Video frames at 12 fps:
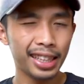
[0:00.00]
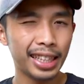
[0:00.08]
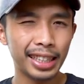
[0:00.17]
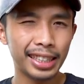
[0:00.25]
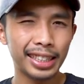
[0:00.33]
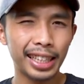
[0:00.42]
And
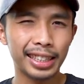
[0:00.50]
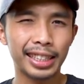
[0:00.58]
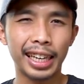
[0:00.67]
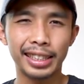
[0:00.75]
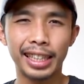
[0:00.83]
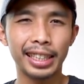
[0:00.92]
that is it,
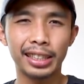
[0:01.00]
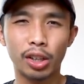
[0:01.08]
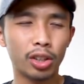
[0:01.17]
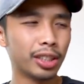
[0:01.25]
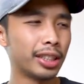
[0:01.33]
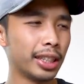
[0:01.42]
guys. That is
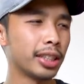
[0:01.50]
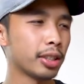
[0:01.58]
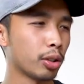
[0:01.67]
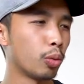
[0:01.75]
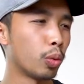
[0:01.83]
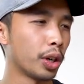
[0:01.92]
all the
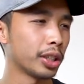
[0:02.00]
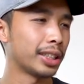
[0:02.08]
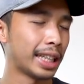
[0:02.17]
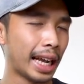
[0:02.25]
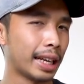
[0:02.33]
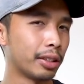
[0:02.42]
digital works
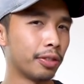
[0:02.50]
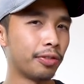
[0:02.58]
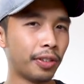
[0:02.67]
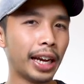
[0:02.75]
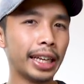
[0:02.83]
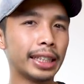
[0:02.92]
that I could
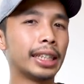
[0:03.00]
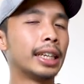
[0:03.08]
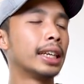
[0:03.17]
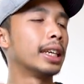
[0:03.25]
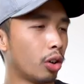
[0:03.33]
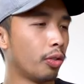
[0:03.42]
find.
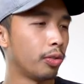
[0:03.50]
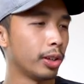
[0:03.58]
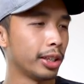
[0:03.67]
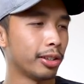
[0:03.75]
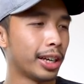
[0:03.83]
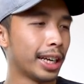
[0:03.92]
So
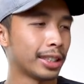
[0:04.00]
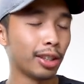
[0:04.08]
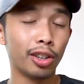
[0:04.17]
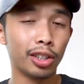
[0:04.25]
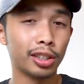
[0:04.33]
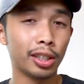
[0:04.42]
hopefully you guys
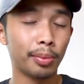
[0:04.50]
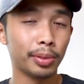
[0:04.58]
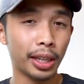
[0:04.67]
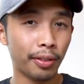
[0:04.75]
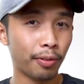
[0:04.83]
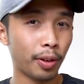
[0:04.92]
learned
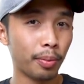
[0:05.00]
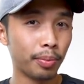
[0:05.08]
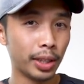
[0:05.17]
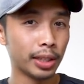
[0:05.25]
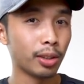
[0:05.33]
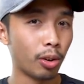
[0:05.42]
something from
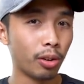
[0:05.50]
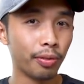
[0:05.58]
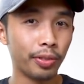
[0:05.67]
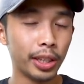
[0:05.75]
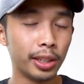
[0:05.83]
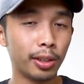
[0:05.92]
this
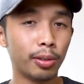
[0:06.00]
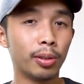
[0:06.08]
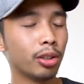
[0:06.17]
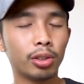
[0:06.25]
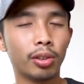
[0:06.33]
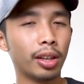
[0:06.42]
whole video.
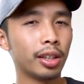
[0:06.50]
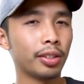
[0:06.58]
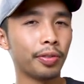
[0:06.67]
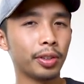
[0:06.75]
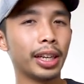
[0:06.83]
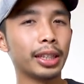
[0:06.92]
Also, a lot
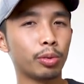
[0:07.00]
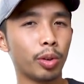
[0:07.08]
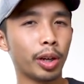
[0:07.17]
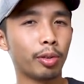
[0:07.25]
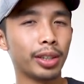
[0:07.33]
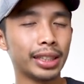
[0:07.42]
of you guys were
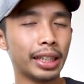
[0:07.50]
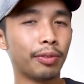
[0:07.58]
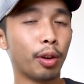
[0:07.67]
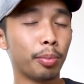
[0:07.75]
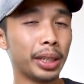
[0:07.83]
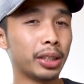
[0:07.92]
requesting
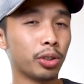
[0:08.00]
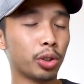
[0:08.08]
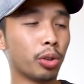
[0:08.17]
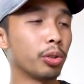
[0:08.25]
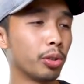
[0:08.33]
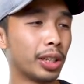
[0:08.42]
for me to
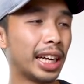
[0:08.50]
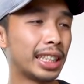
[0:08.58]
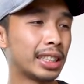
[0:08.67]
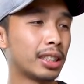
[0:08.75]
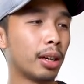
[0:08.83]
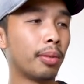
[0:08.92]
show you
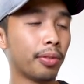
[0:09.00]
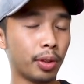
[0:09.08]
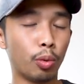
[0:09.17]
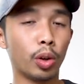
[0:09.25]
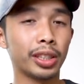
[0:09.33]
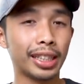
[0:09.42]
guys some of
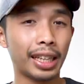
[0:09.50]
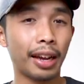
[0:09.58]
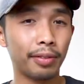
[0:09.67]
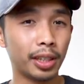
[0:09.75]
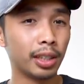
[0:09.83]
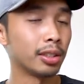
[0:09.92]
the works that
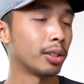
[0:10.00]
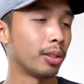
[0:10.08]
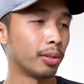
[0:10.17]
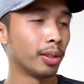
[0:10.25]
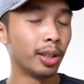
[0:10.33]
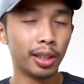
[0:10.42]
I've done.
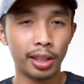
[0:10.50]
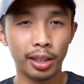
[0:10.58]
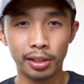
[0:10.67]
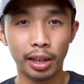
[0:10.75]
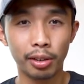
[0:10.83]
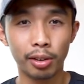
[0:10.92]
So
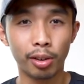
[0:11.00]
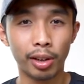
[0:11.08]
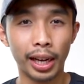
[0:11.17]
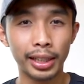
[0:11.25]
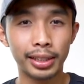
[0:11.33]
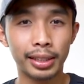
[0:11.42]
there you go,
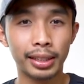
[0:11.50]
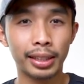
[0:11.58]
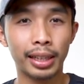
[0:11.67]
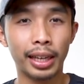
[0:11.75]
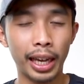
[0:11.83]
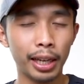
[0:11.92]
guys.
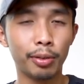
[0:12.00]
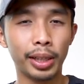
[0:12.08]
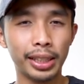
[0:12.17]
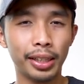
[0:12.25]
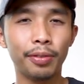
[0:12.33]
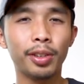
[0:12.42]

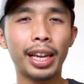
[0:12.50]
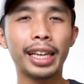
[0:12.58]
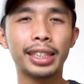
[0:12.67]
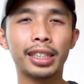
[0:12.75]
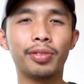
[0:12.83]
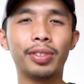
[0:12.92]
Anyways, if you
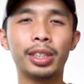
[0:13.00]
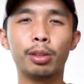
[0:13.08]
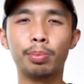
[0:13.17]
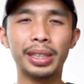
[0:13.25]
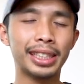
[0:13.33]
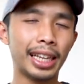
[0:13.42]
like this video,
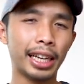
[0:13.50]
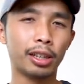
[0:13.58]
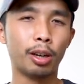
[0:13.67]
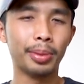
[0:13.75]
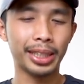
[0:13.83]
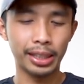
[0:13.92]
please like,
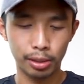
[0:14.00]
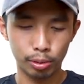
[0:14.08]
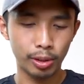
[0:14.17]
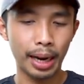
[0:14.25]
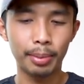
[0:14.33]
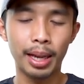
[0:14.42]
comment, and
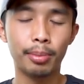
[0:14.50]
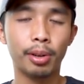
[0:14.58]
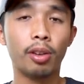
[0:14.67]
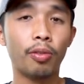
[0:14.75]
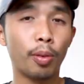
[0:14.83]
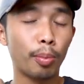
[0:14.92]
subscribe down
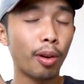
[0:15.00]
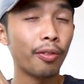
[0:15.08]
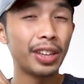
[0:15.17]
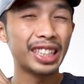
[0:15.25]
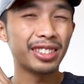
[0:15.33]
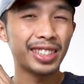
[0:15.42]
below for more
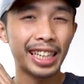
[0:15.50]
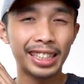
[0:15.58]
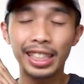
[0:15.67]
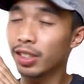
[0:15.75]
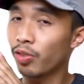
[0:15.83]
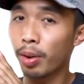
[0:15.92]
videos
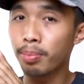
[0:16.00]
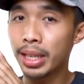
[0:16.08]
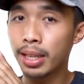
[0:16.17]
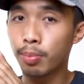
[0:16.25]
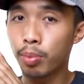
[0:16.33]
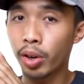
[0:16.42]
like this from
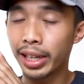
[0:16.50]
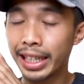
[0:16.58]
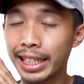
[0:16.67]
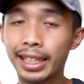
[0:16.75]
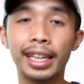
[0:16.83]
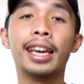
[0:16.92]
me, your boy
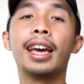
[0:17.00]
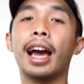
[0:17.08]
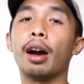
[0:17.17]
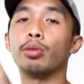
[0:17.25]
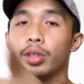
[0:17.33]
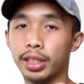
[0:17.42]
Lian.
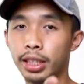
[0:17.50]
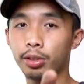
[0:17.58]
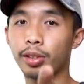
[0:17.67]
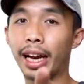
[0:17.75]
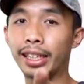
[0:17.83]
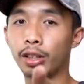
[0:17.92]
I will see
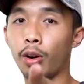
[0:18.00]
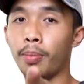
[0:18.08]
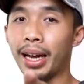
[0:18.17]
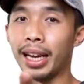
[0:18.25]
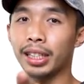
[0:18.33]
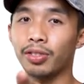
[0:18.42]
you guys on
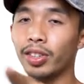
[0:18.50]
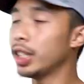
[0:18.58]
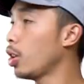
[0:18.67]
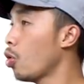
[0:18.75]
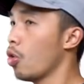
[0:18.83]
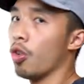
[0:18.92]
my next
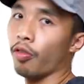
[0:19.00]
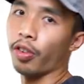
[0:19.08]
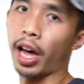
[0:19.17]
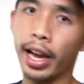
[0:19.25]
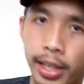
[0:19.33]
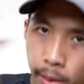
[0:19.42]
video.
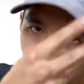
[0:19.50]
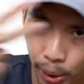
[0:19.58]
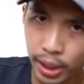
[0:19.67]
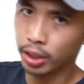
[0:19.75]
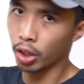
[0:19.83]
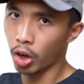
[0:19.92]
Flying
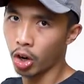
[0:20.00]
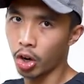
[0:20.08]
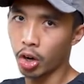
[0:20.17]
peace!